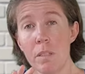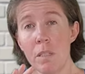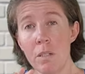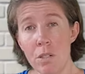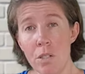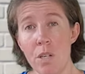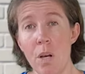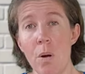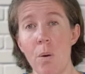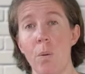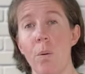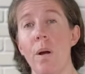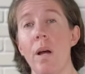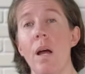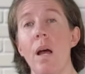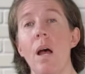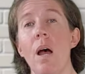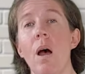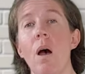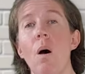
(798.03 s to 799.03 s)
So
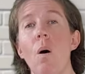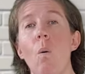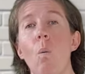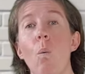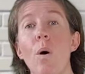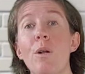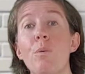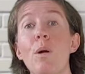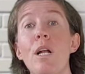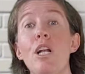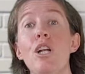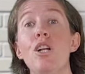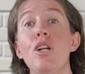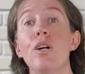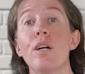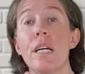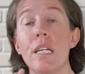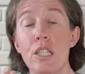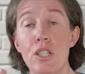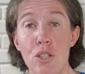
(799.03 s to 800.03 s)
what we
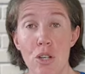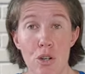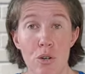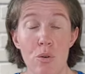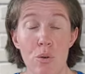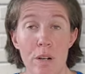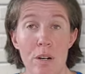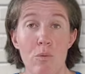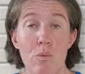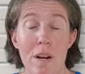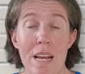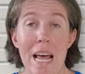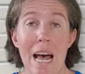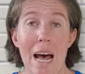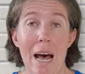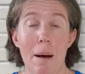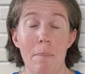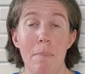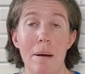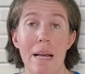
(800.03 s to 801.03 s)
look to do in
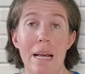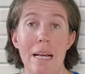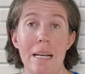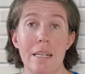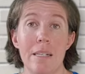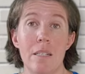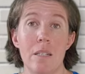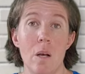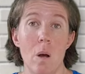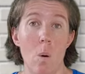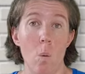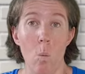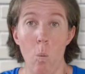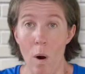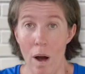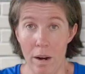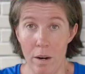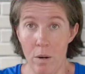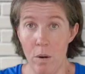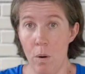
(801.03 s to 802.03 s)
rehab is,
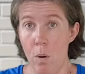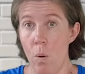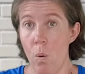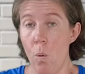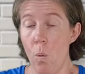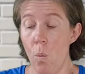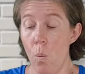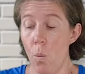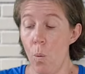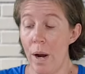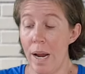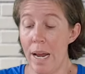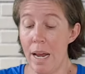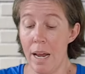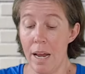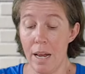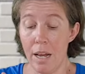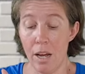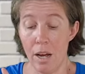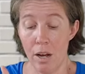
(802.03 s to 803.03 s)
one,
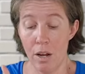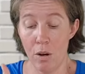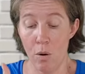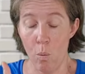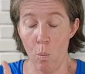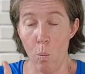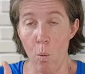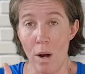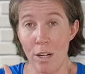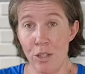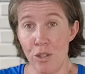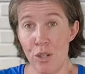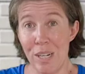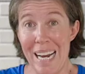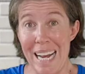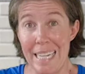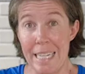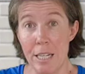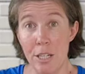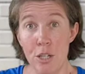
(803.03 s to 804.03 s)
we want to
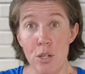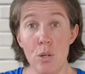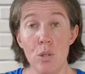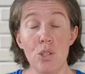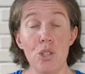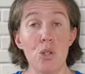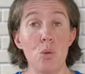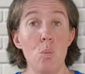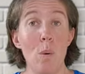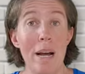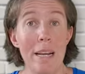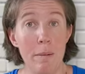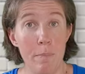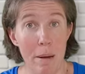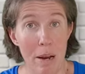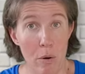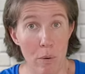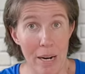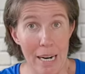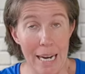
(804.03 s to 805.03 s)
get it used to weight
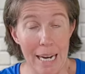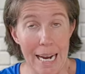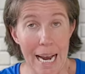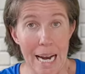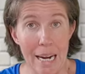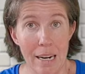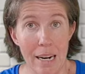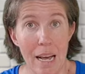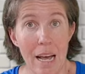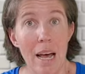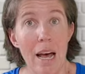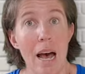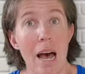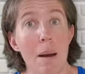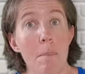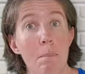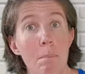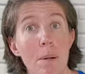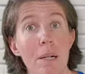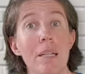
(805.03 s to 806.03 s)
bearing again
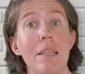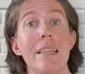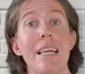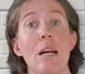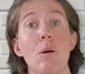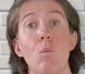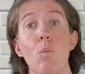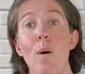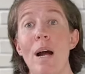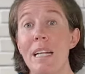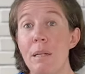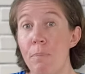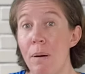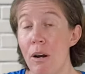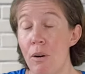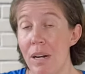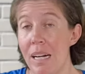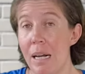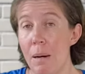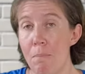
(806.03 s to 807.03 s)
and build that weight
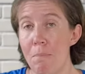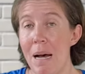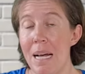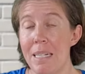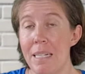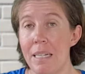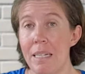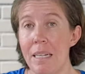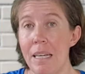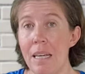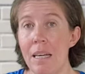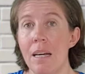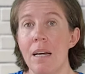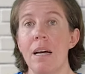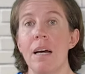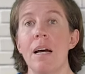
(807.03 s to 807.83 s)
bearing capacity.